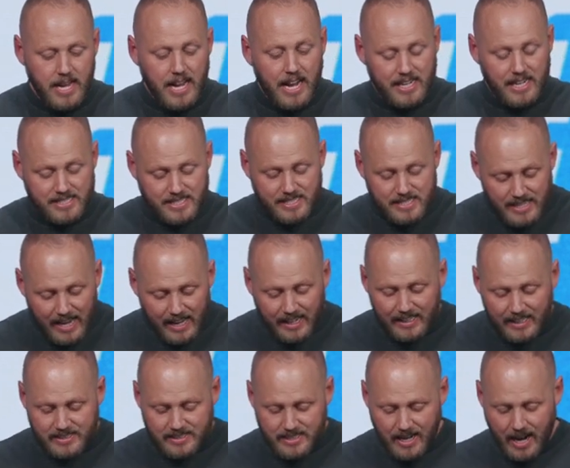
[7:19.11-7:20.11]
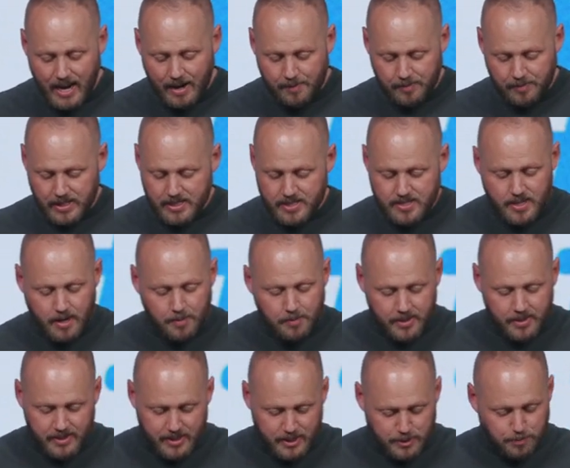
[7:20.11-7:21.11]
A second time they
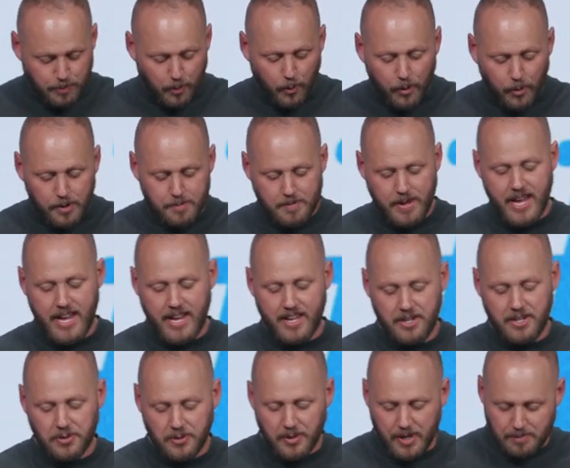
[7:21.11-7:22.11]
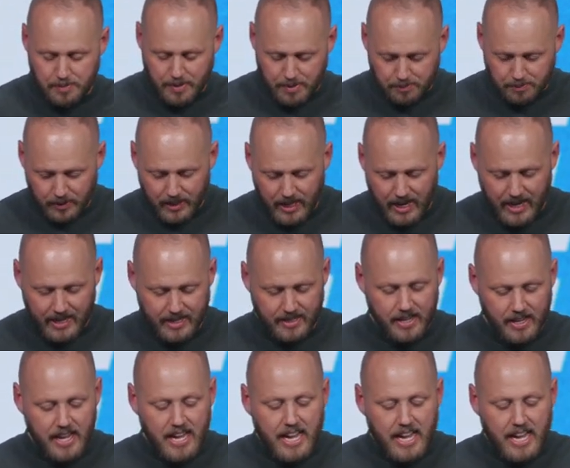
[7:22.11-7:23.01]
summoned this poor man who had been blind.